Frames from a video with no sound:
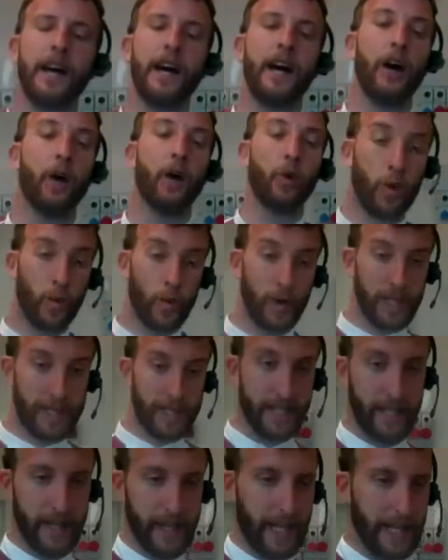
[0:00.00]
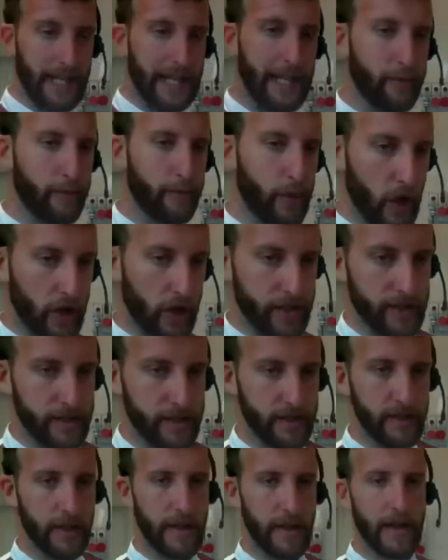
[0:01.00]
We will see the cleaning
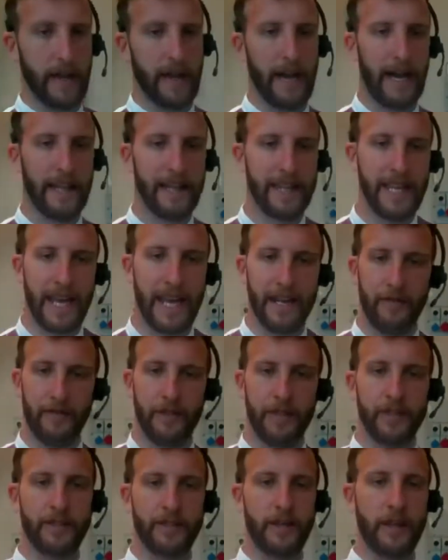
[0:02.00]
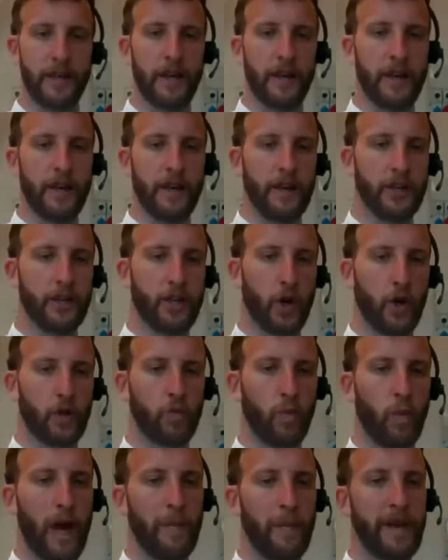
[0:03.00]
process at the end of this short